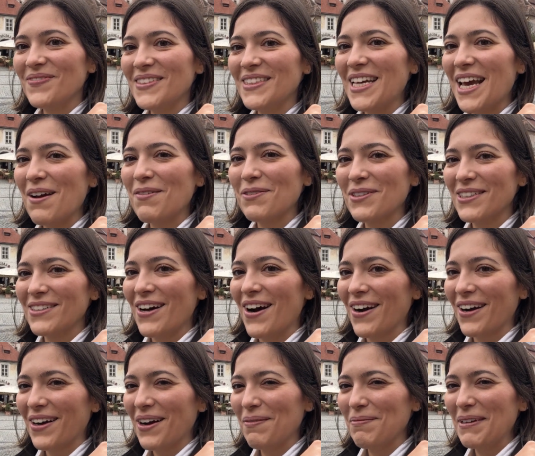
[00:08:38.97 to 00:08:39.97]
they were
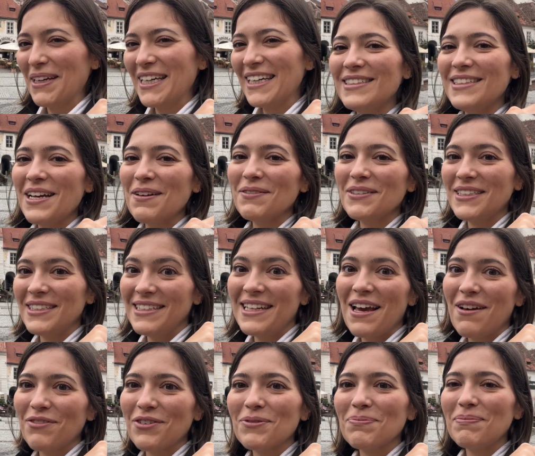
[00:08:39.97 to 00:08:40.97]
not coming, they would
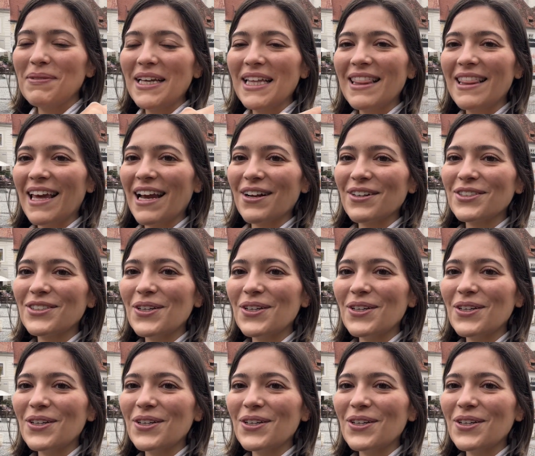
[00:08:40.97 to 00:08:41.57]
never meet there.